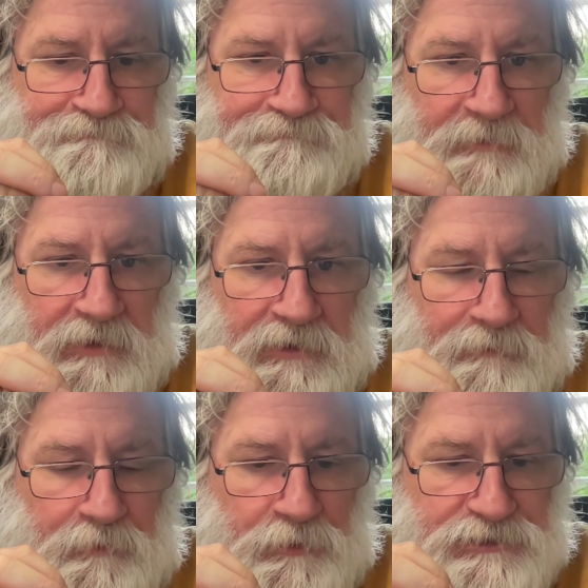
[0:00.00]

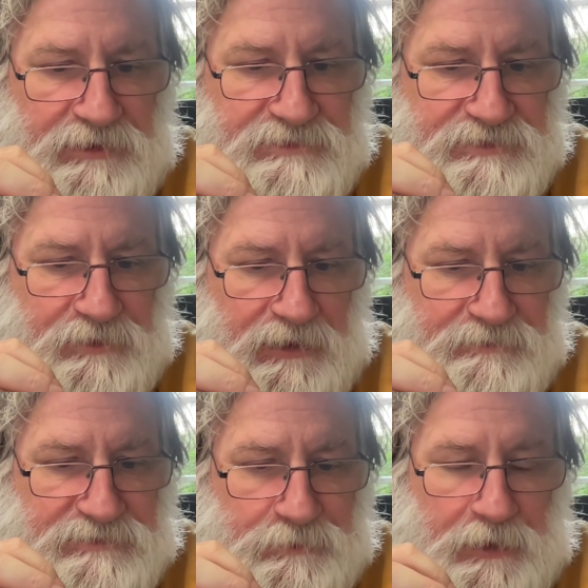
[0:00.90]
which I
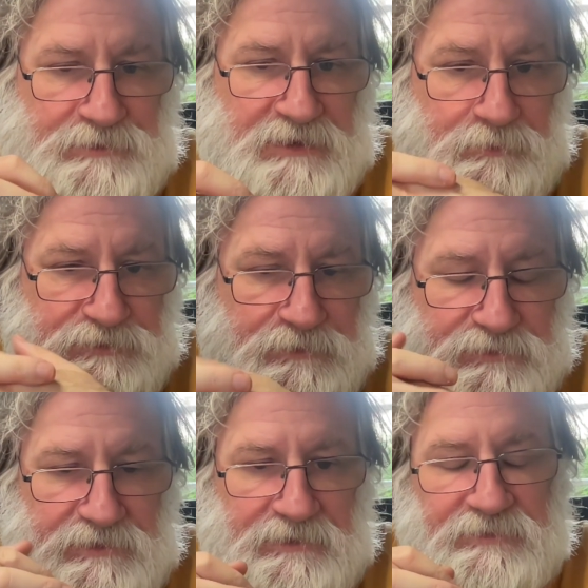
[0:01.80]
described as a rant, I was
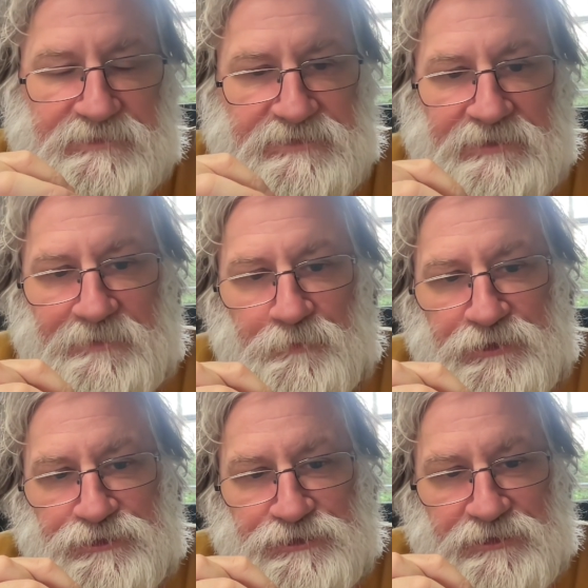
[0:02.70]
using the term
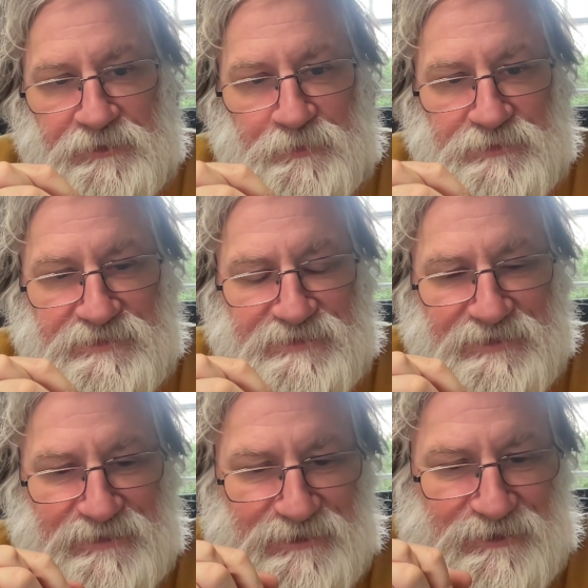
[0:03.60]
which was
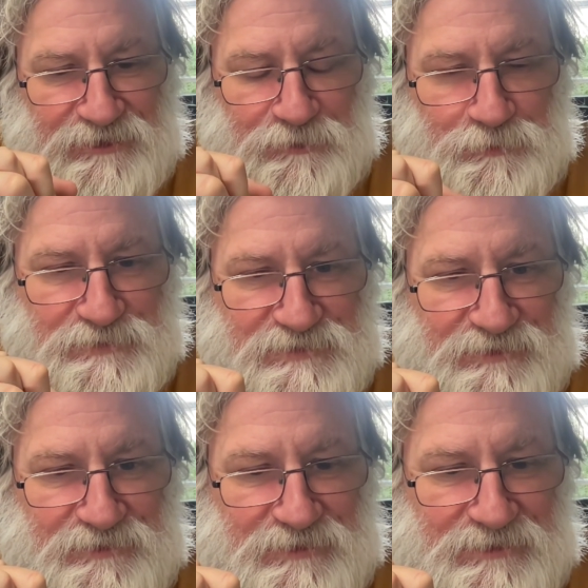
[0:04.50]
used
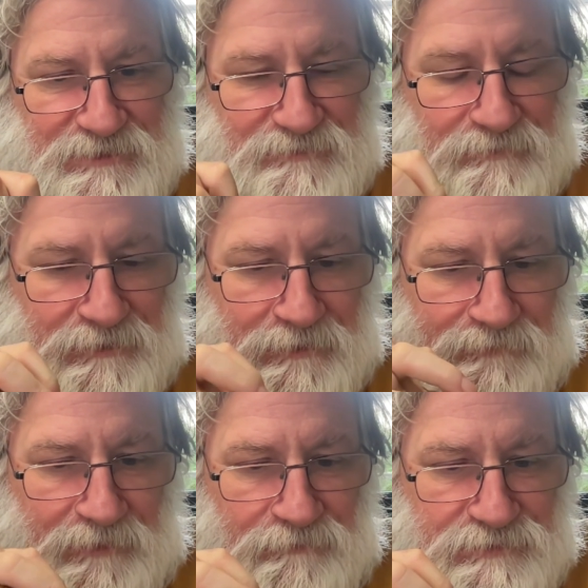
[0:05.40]
in the
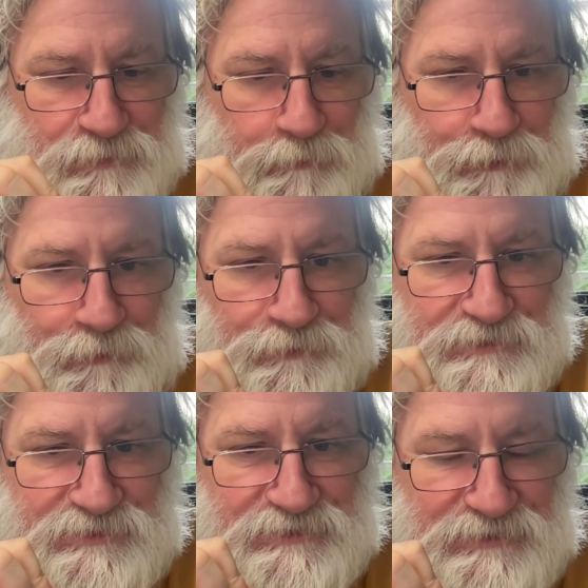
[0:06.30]
various
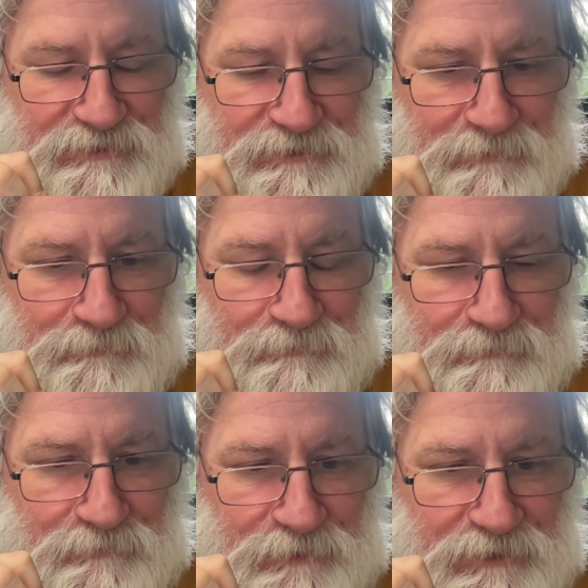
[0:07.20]
reports
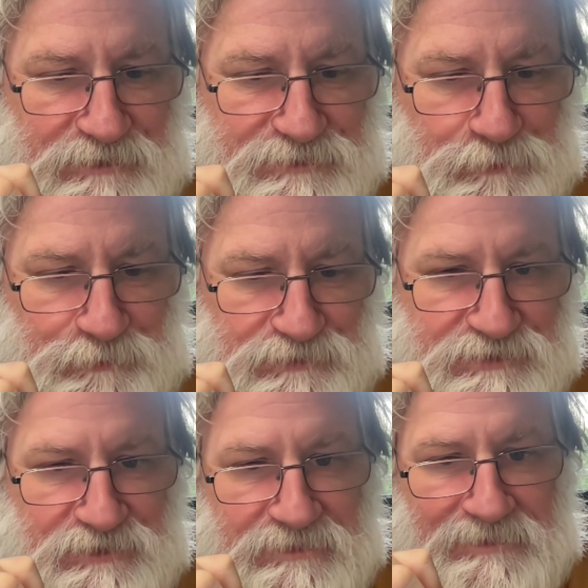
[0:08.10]
that I
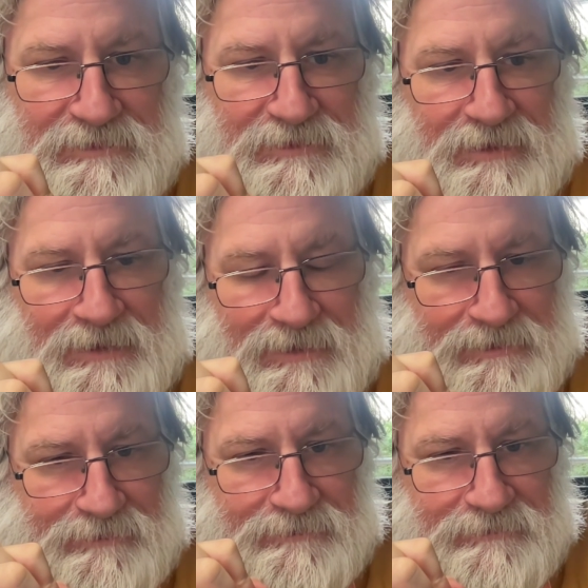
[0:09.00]
sourced.
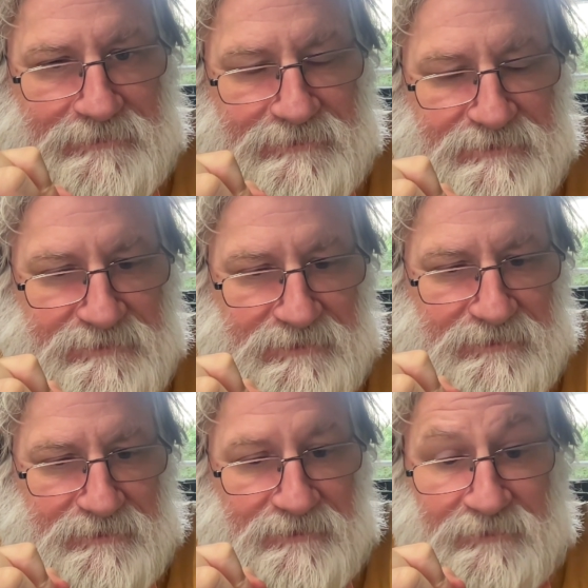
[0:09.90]
And
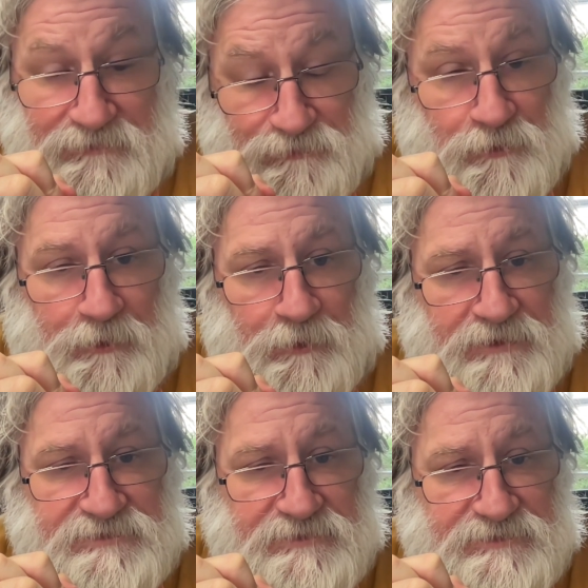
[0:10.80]
you're quite
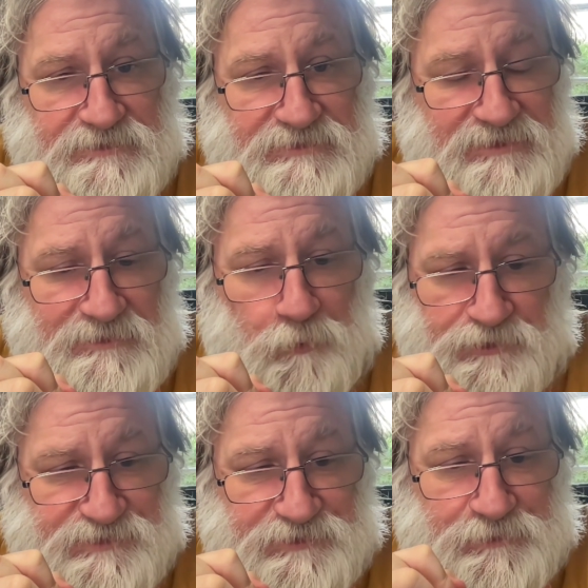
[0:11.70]
right. It
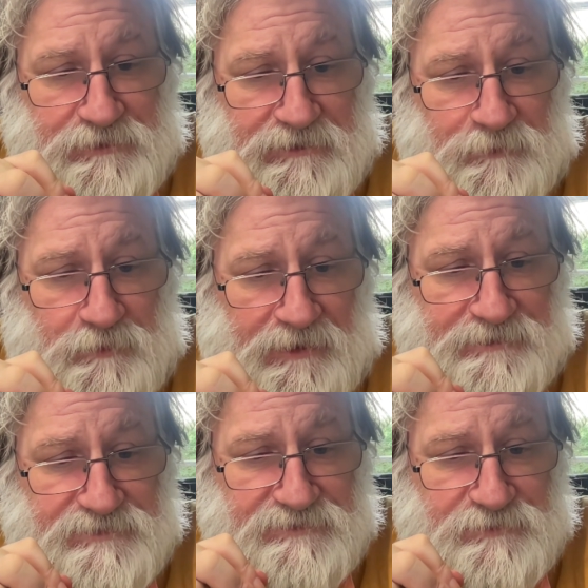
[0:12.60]
wasn't really a
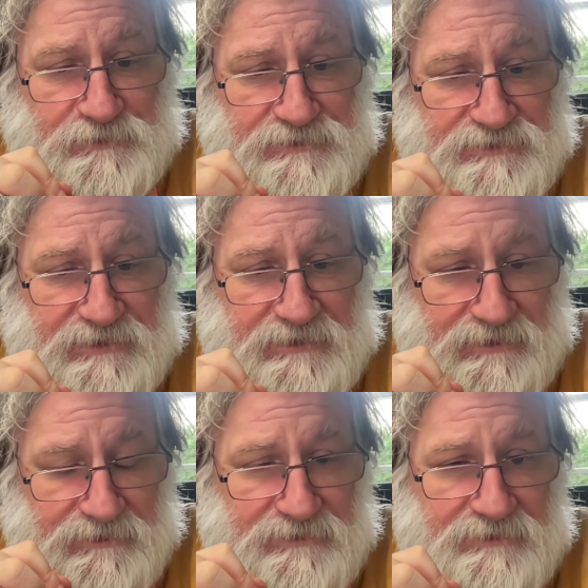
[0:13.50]
rant. It was a
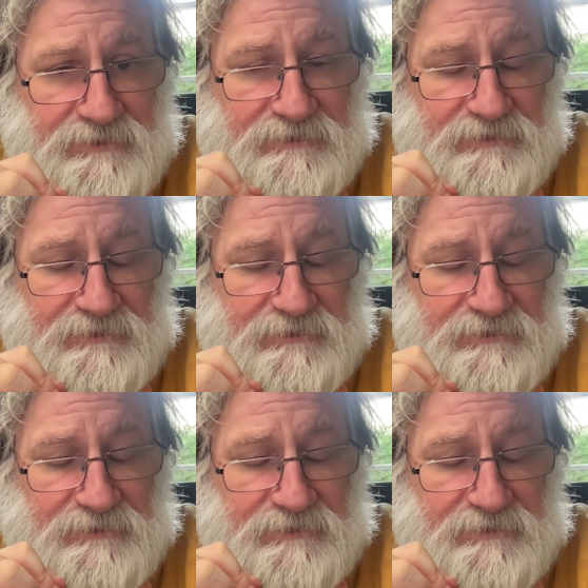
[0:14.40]
clear